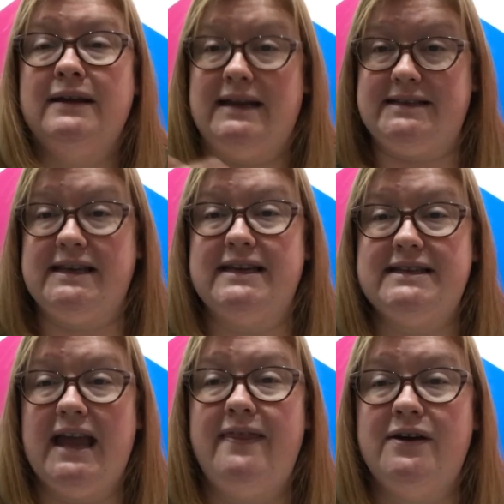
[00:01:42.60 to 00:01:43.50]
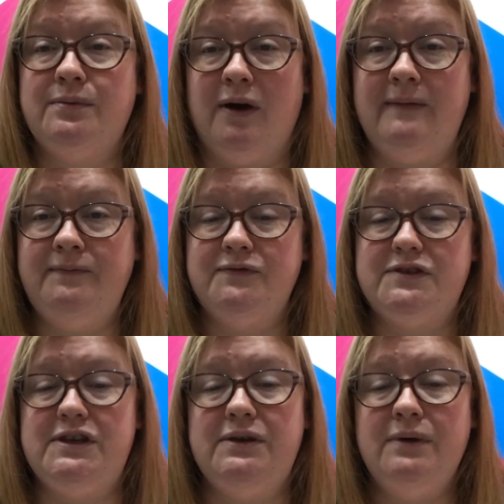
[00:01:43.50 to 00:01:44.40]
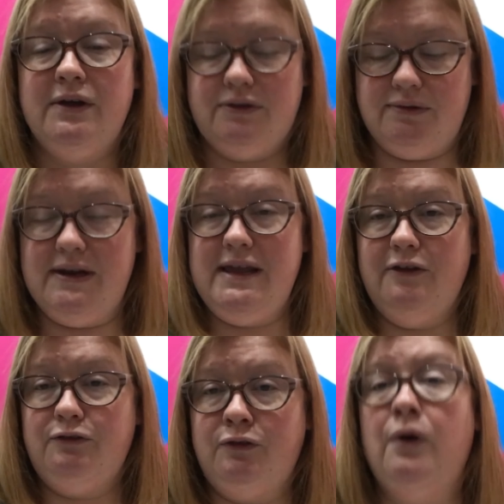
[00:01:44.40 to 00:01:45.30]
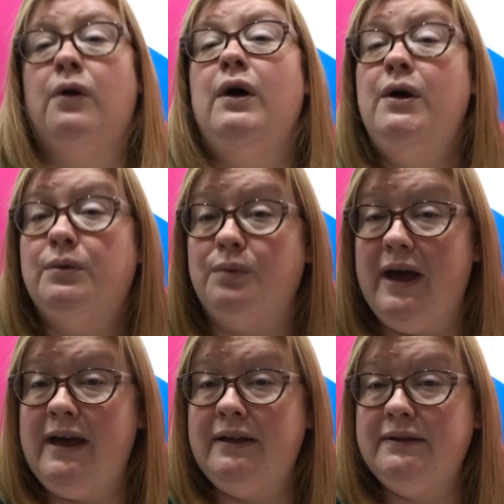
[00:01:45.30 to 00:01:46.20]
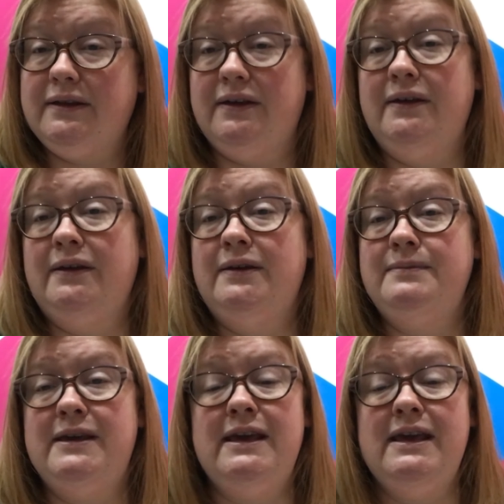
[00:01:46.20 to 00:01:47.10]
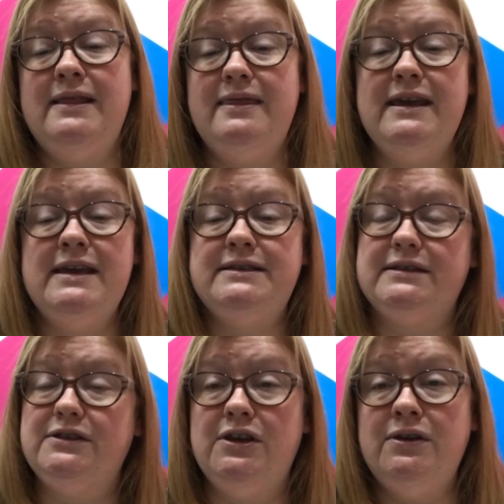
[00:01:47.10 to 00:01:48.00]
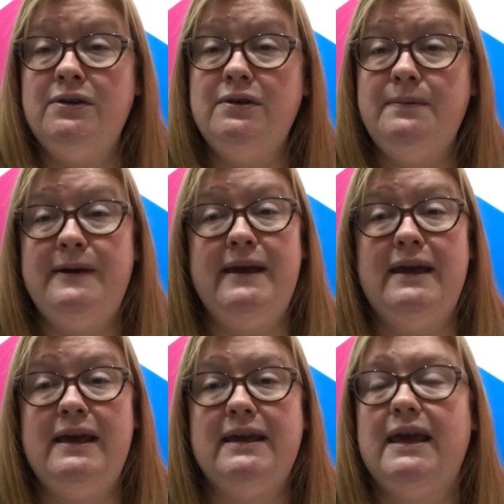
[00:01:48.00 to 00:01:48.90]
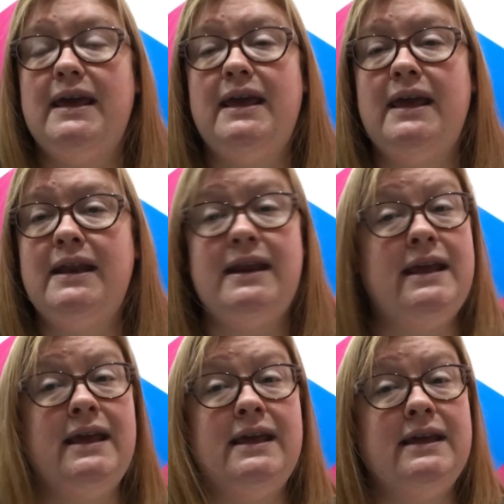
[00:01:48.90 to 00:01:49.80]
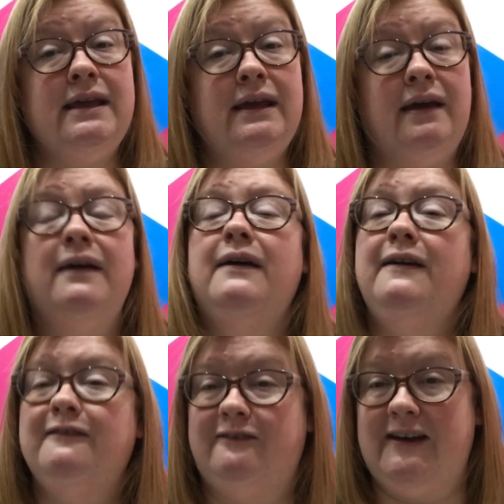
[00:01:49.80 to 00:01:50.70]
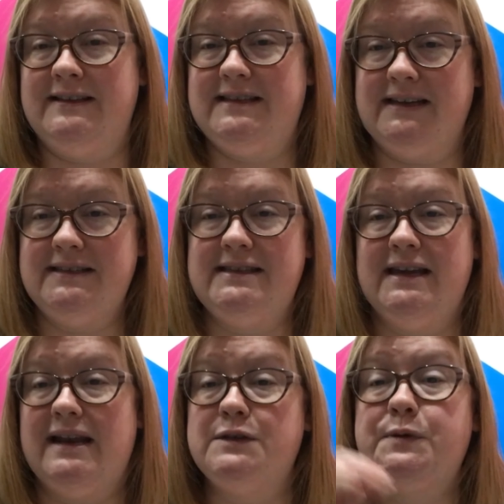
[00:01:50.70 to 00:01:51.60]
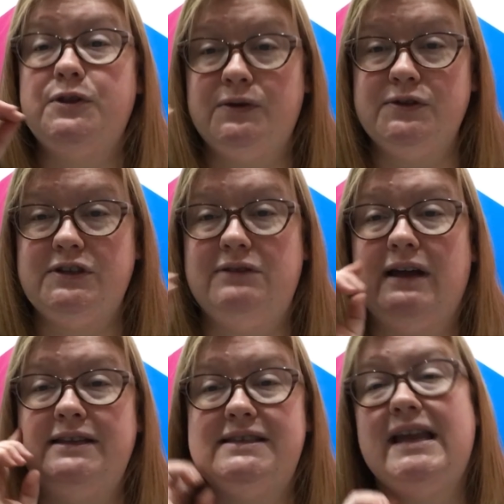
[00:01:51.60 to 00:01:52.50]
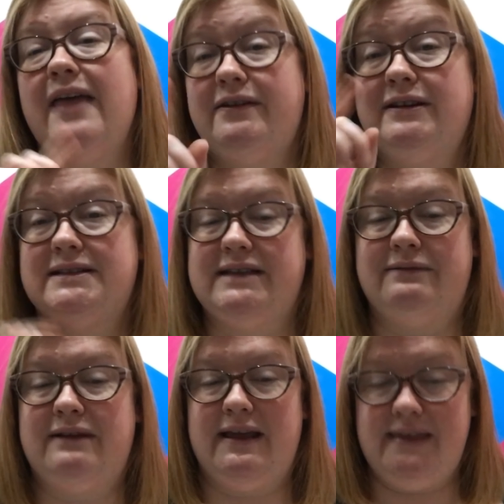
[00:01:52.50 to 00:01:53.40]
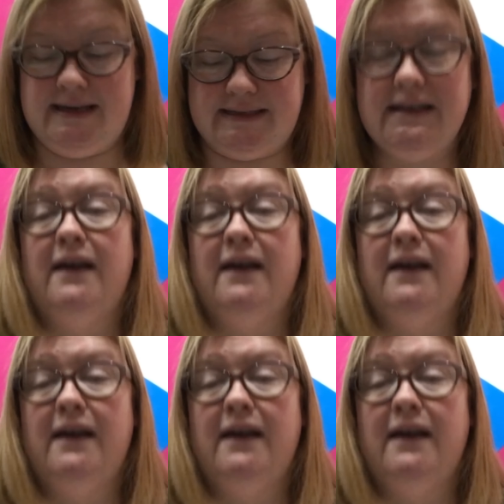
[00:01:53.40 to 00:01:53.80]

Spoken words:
Let's sing it together. 1, 2, 3, 4. Welcome in this new beginning. Fantastic. Let's put those two lines together. It'll sound like this.